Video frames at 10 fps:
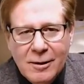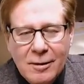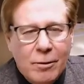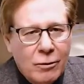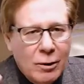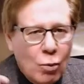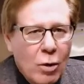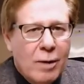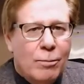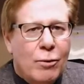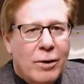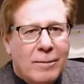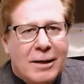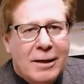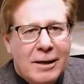but only one point of
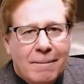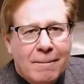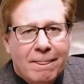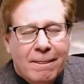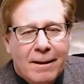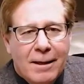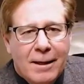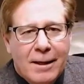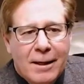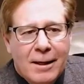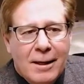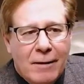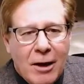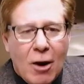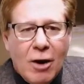beginning.
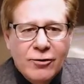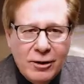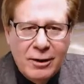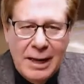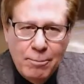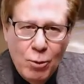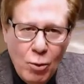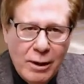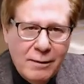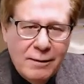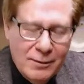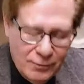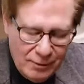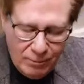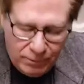They are still a point.
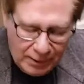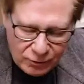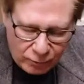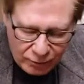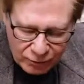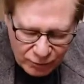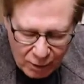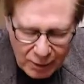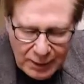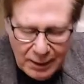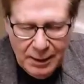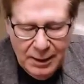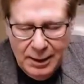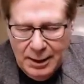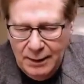It's some place where you're starting,
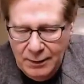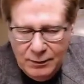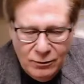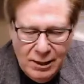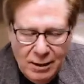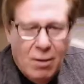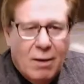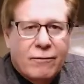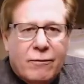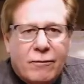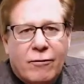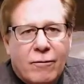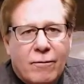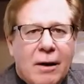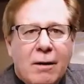and then you take off
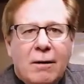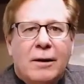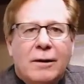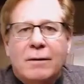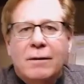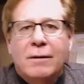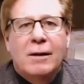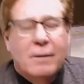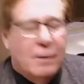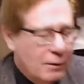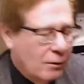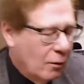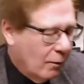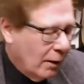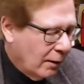from there, and you
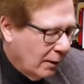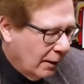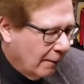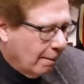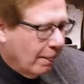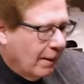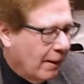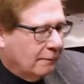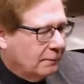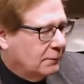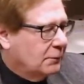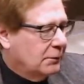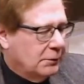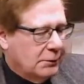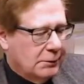go around on that. Okay.
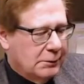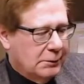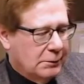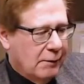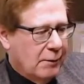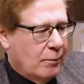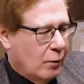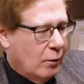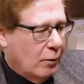You have any more? Oh,